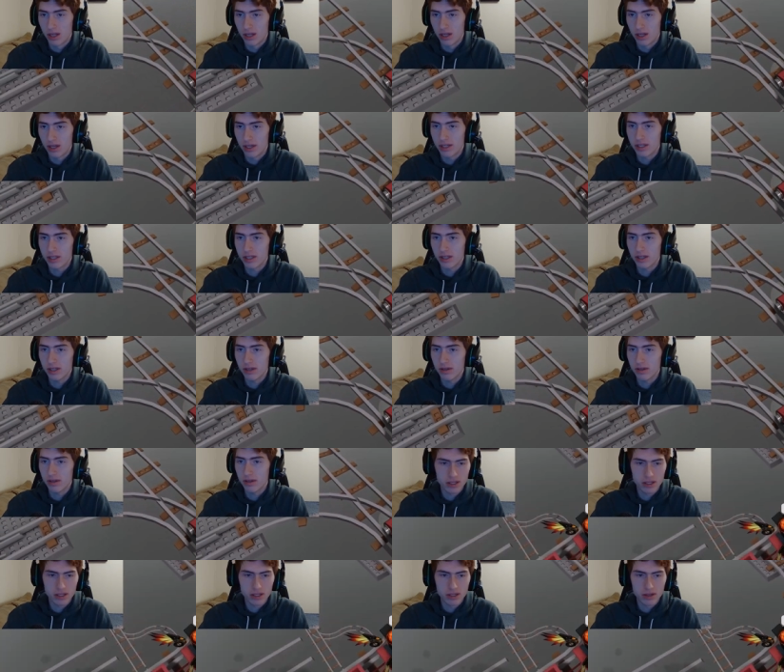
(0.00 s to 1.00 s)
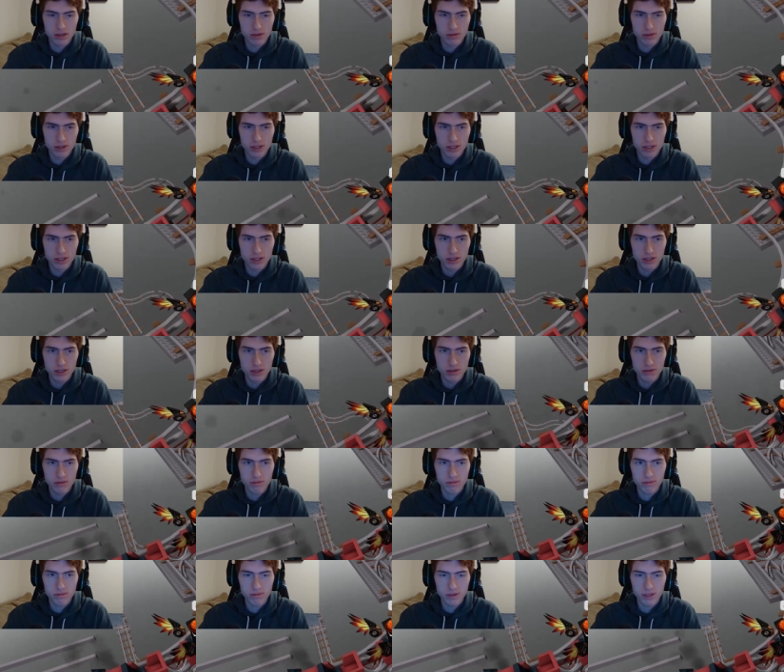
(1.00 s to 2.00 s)
Is it? Oh, it's just,
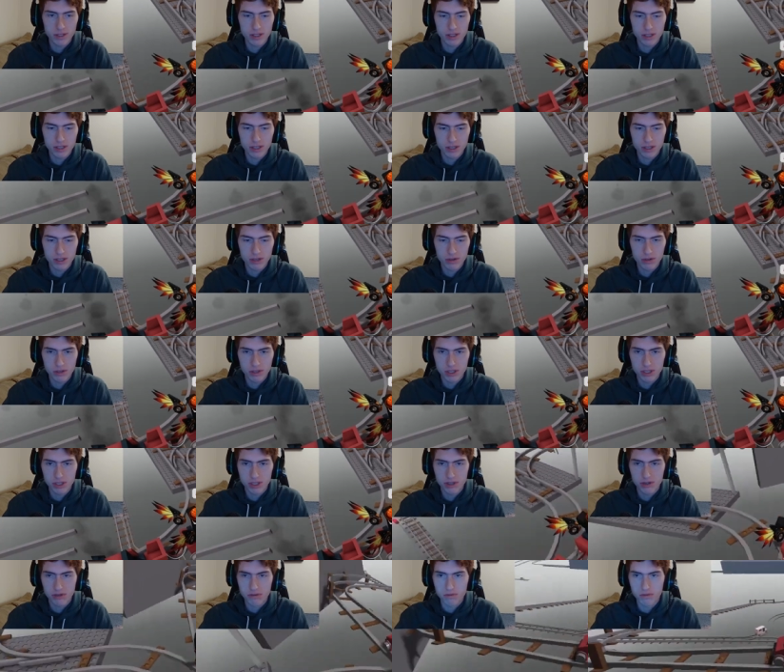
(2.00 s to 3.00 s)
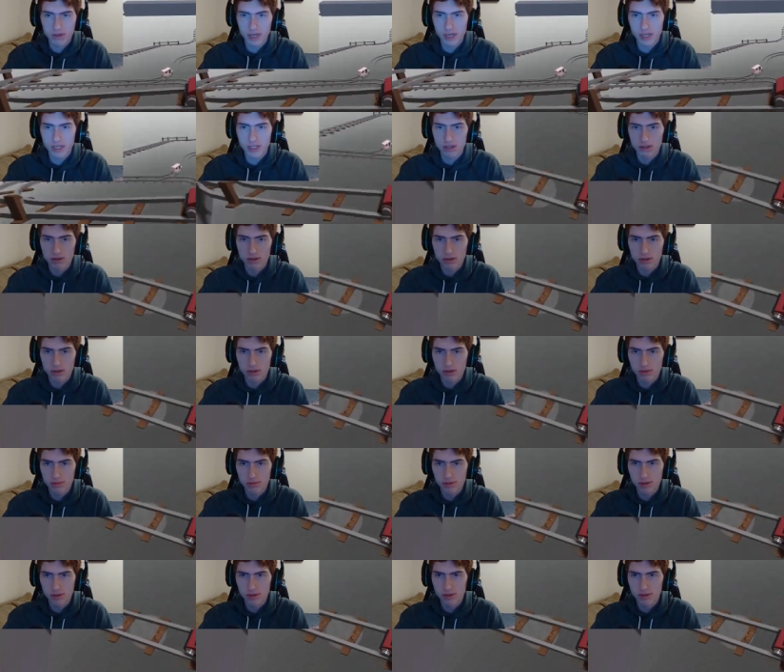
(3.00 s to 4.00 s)
it goes straight, so I
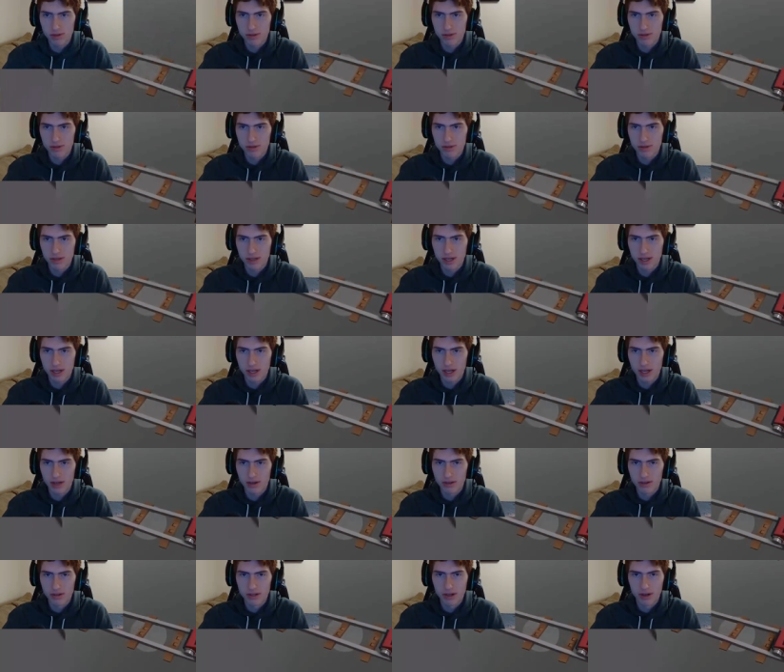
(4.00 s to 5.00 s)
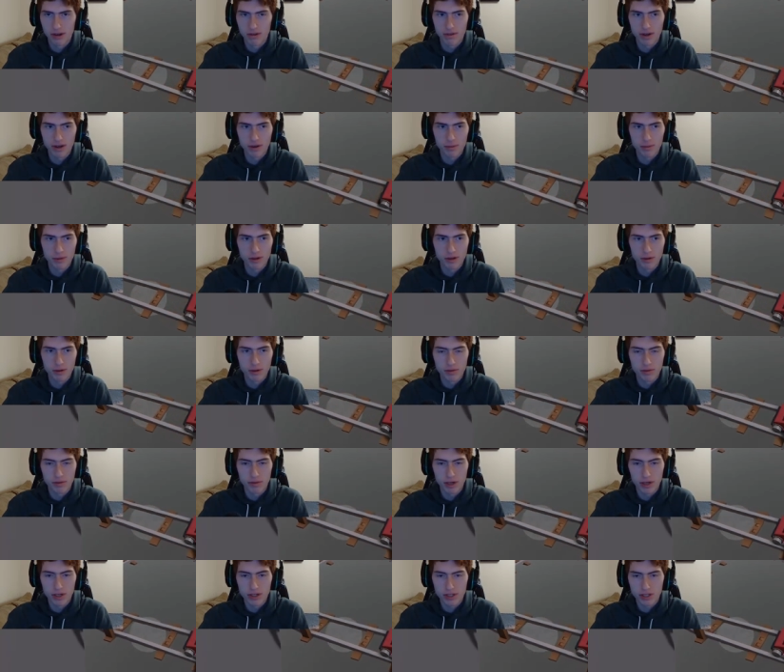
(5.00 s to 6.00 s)
should be able. nah, I don't know if I'll be able to
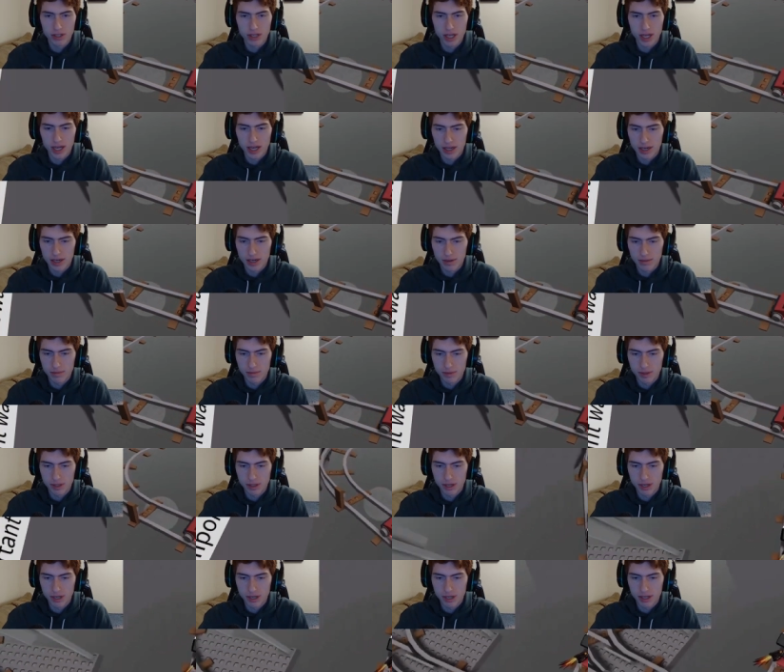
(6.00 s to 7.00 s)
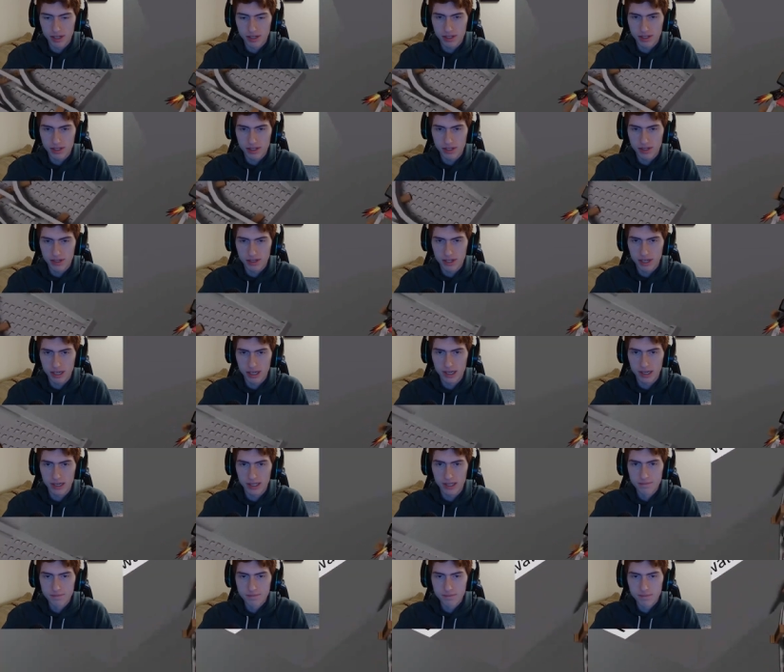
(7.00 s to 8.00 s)
rush that. I'm gonna be honest. Okay.
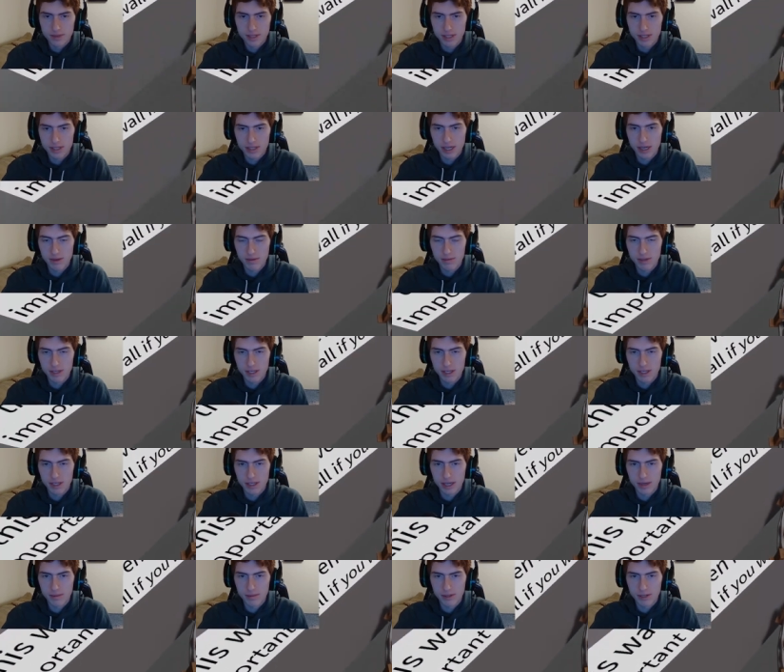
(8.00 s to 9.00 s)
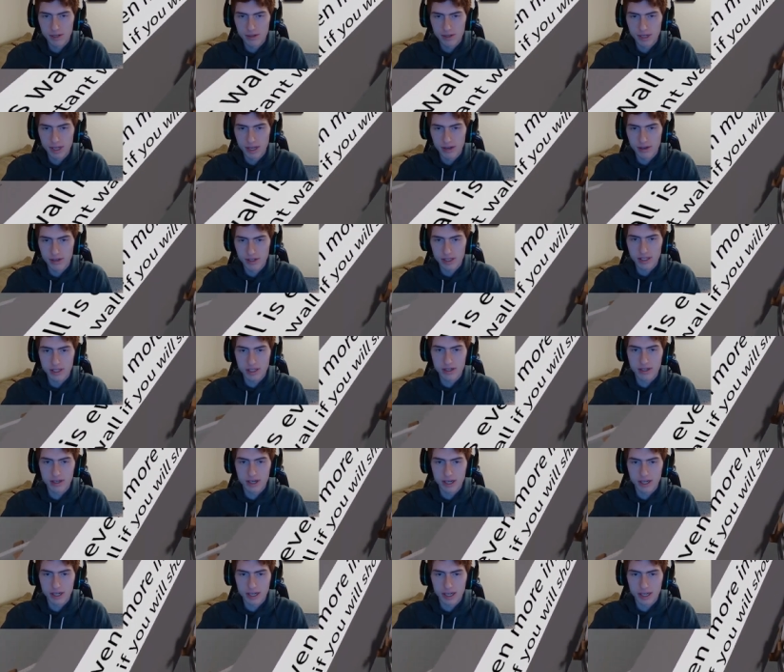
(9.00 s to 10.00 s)
okay, time to time to go down
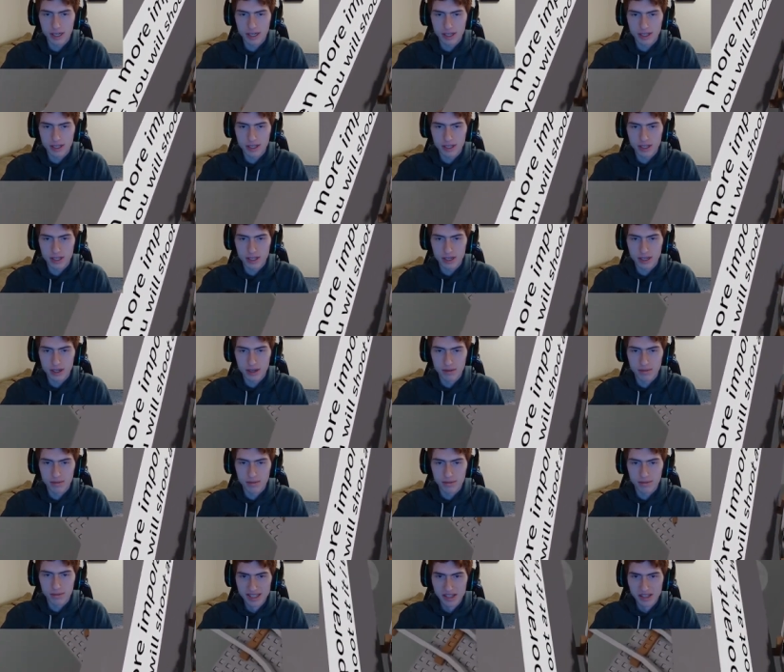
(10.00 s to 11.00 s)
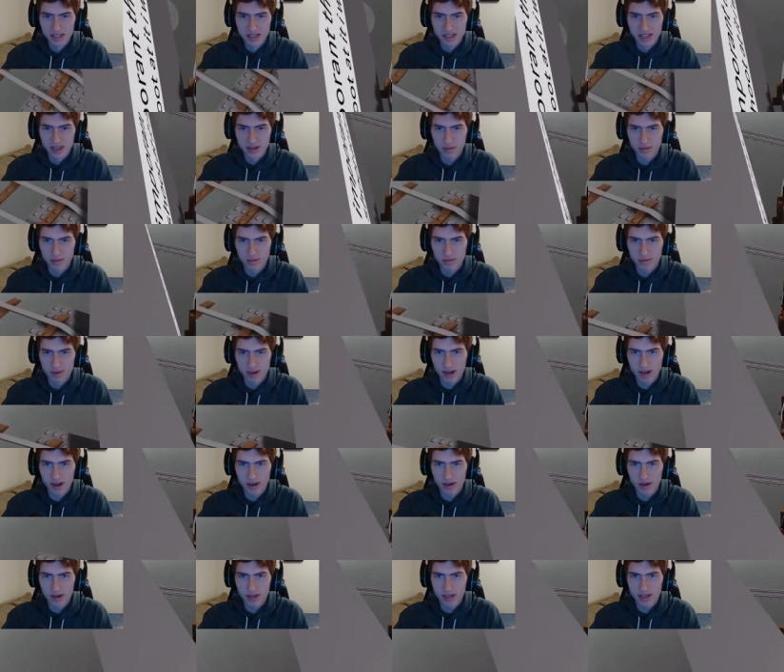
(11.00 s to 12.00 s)
here, I guess. Um, gotta be
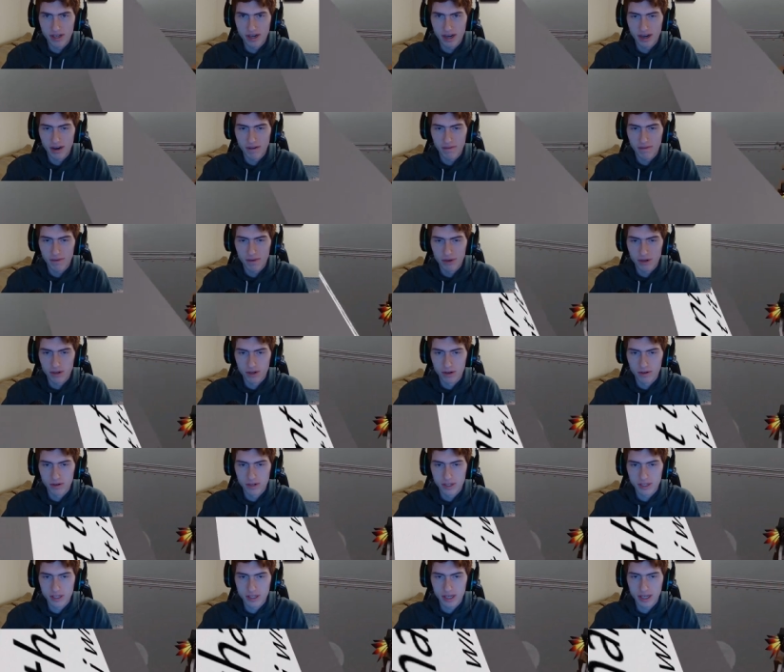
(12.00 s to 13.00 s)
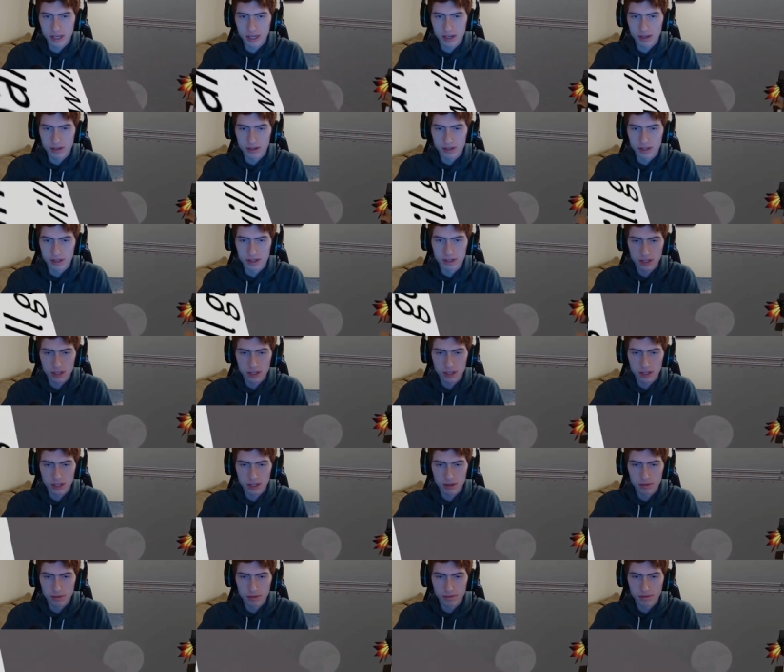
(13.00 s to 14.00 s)
very careful going down.
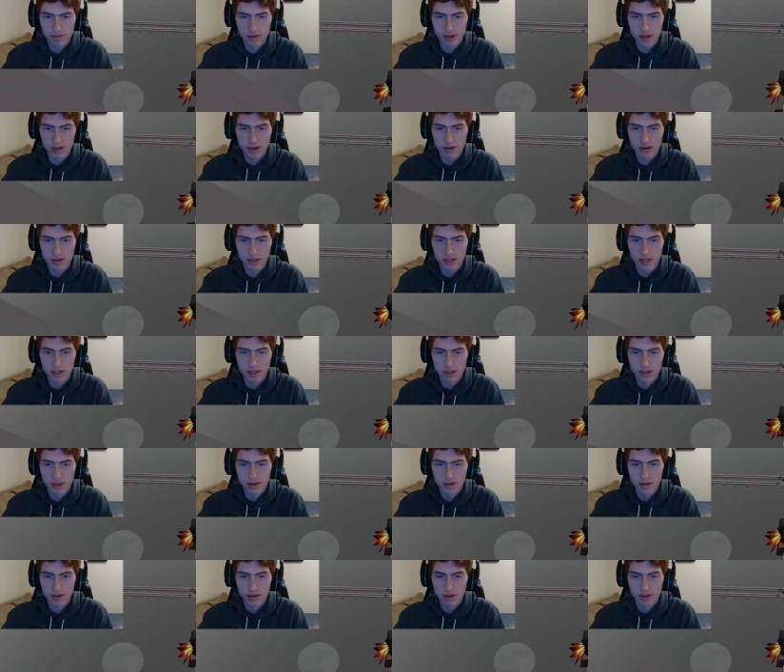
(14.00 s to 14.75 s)
Gotta be very,